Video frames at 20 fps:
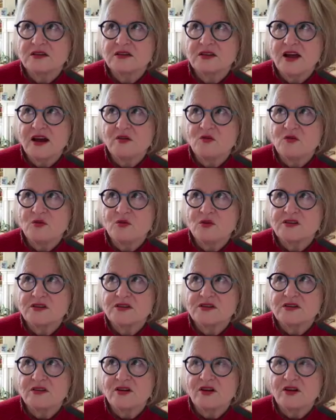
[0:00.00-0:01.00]
that
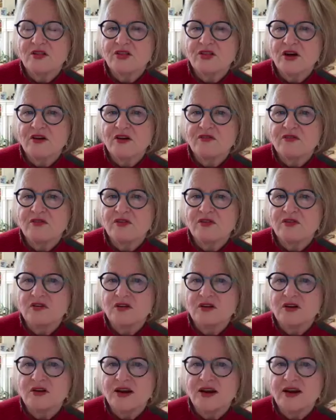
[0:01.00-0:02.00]
was thoughtful.